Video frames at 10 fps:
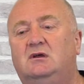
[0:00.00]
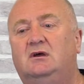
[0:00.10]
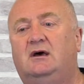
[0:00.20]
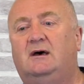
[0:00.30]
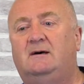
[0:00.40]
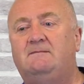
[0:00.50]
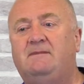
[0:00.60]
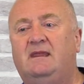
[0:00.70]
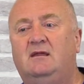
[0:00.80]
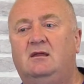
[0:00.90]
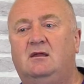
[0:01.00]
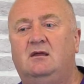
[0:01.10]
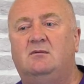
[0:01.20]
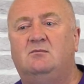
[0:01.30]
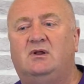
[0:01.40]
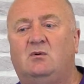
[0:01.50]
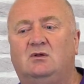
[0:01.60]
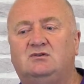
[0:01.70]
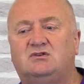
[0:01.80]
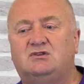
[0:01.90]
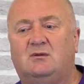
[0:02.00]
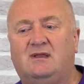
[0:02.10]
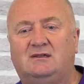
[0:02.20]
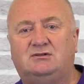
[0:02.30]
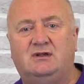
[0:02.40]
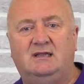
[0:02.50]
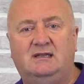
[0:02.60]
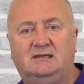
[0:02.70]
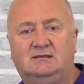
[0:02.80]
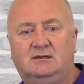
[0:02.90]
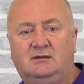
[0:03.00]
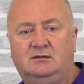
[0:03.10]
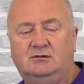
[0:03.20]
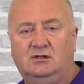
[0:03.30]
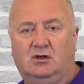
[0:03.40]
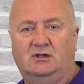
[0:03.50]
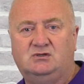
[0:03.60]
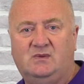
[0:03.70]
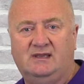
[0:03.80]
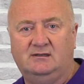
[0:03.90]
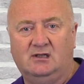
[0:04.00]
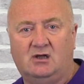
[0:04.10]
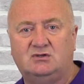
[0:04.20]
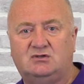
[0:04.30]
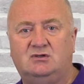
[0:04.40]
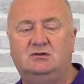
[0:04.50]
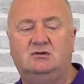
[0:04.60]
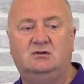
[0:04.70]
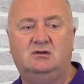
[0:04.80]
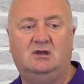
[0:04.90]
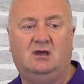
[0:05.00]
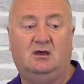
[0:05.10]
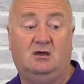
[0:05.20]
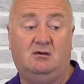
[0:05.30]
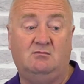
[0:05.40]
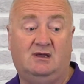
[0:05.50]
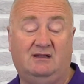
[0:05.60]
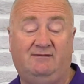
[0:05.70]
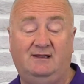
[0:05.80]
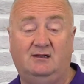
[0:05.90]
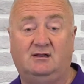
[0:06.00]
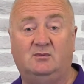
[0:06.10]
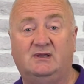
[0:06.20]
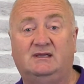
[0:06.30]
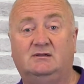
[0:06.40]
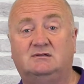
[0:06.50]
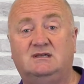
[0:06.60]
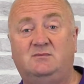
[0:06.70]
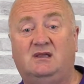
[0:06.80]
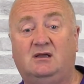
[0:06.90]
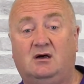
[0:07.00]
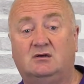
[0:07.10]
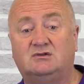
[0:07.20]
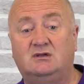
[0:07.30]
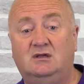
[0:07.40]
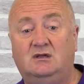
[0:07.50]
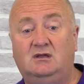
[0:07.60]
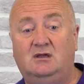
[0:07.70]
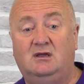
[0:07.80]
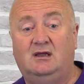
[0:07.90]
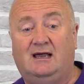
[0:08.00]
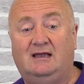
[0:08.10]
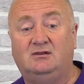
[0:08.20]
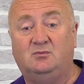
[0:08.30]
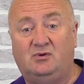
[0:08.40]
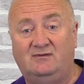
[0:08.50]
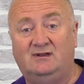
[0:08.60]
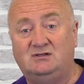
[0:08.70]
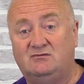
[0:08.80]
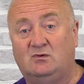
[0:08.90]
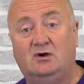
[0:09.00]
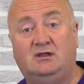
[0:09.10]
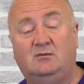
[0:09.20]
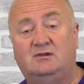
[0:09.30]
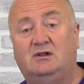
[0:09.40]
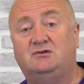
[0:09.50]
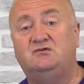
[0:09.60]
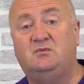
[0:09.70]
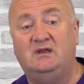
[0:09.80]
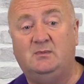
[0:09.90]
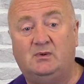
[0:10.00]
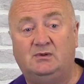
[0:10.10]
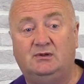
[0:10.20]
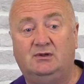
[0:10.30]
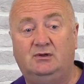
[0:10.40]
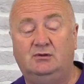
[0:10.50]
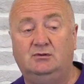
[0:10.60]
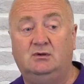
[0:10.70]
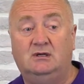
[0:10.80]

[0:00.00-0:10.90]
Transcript: But I want to stop that training knowledge being lost. And I feel a little bit guilty because I had the privilege of working with a lot of people who,